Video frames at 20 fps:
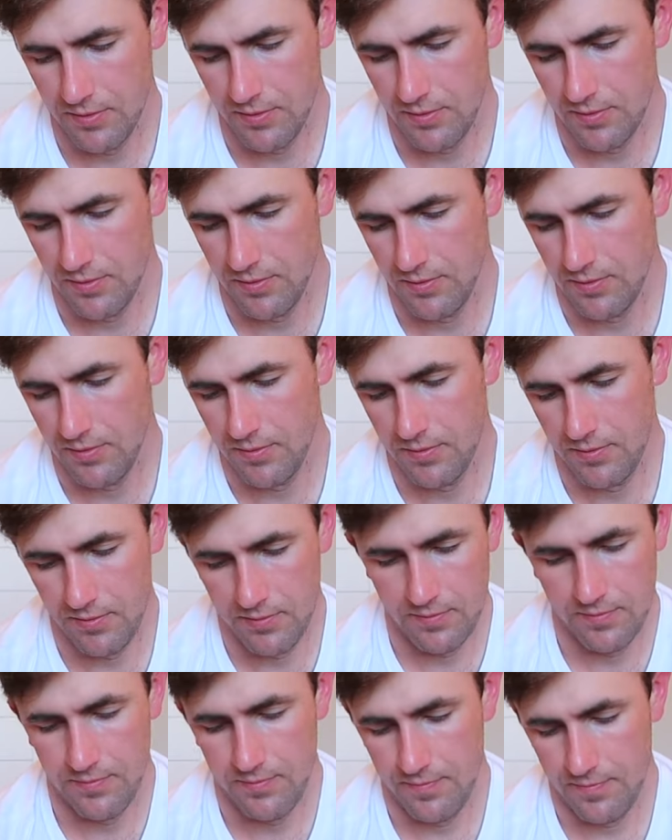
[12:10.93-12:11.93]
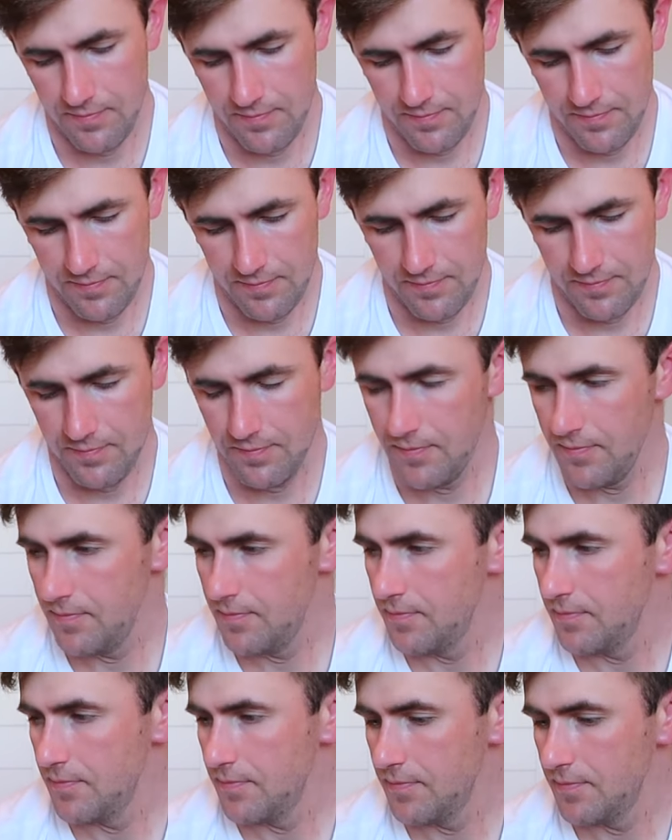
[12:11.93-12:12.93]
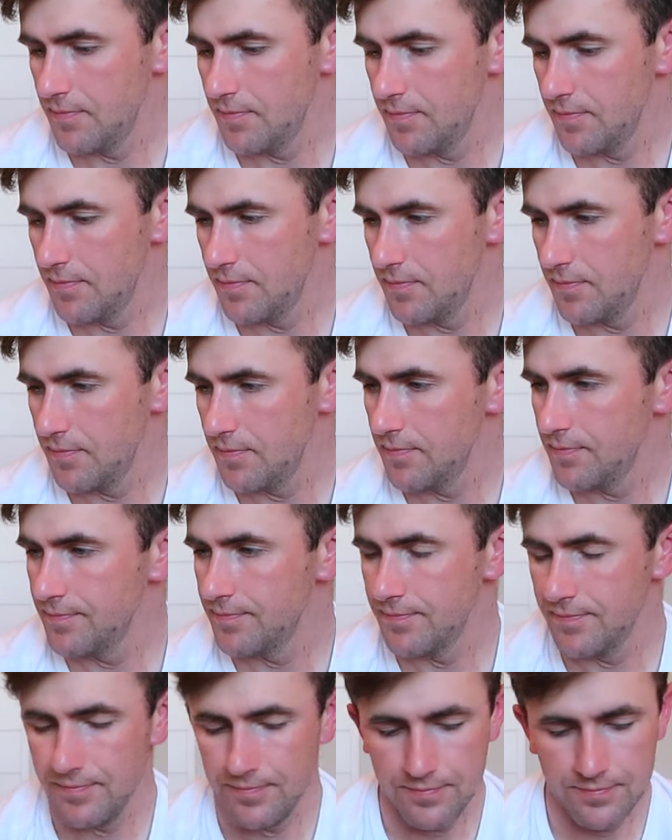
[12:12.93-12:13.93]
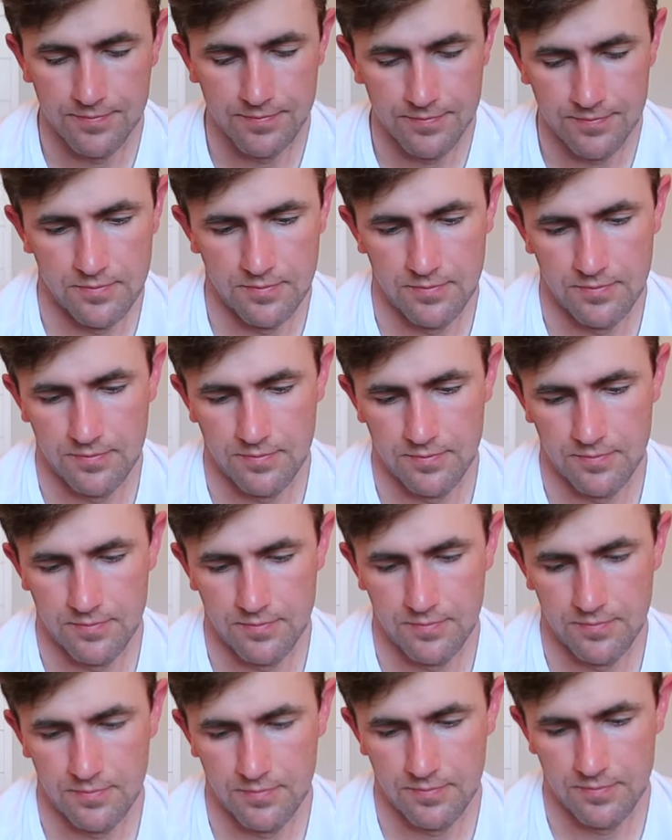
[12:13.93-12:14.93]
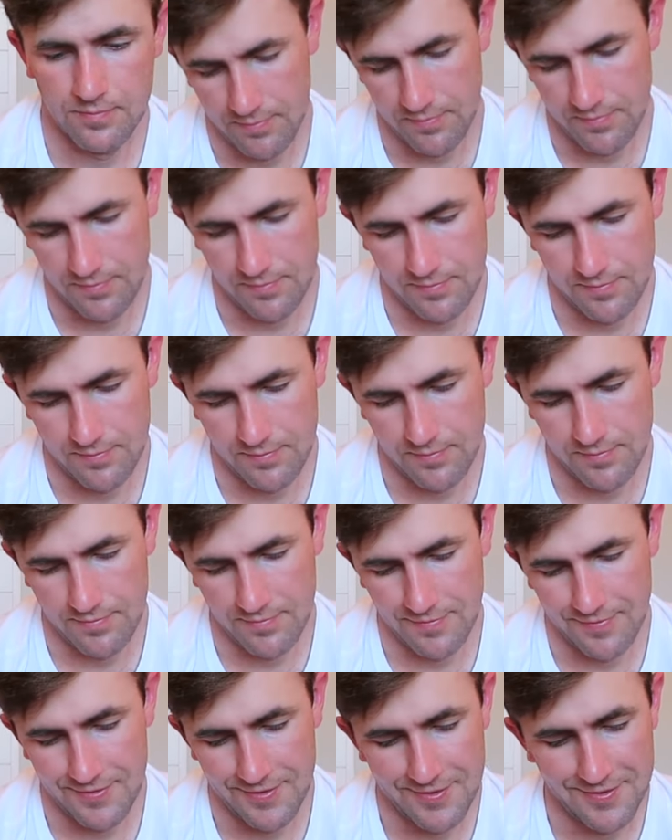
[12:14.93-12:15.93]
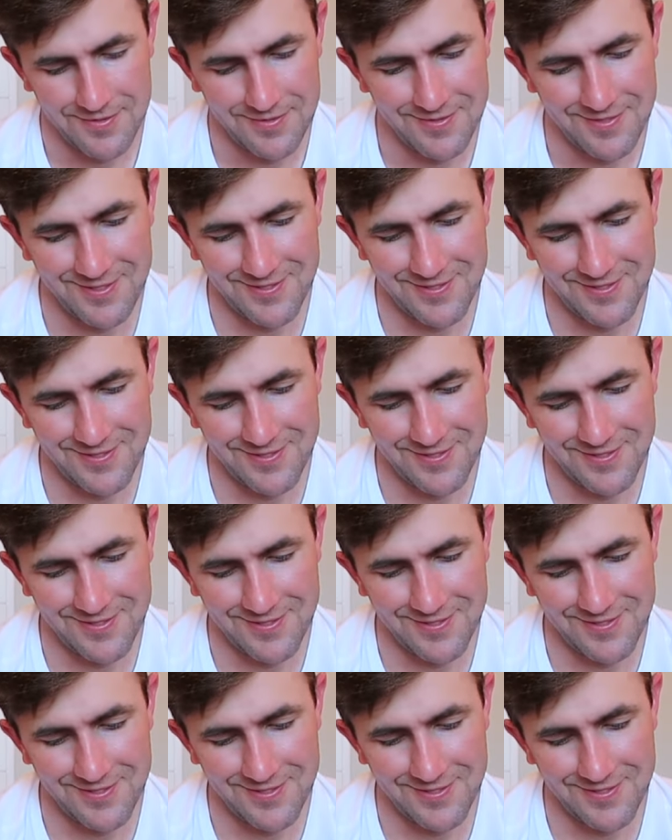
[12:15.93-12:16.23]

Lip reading: (not speaking)